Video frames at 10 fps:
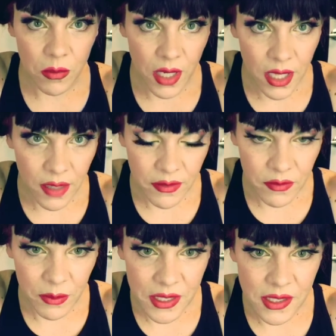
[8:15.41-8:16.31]
I love giving
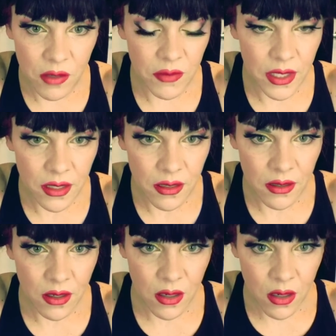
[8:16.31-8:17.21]
myself like a
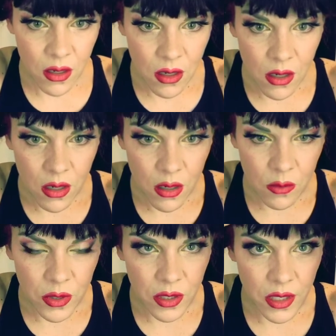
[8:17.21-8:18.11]

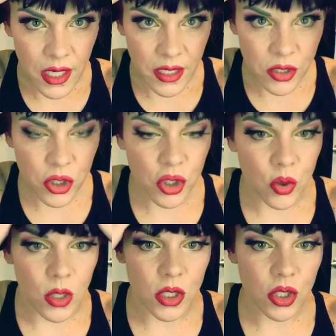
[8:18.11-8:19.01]
real like
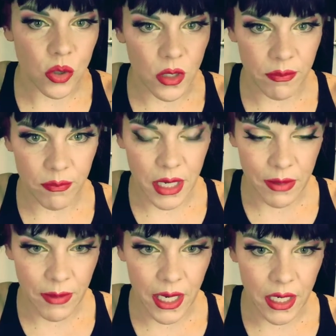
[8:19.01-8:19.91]
short baby
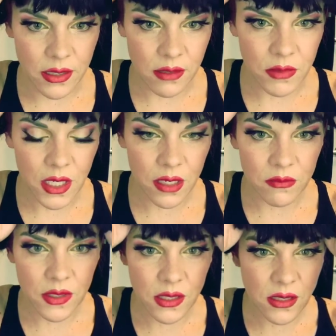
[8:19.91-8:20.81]
bang
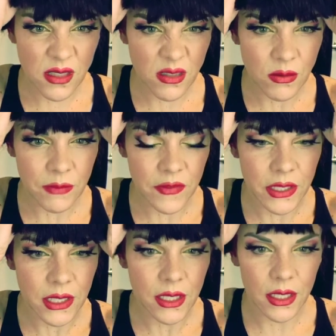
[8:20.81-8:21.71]
sometimes, and I'm
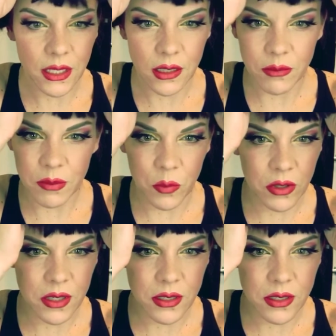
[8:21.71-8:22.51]
feeling like a little bit more,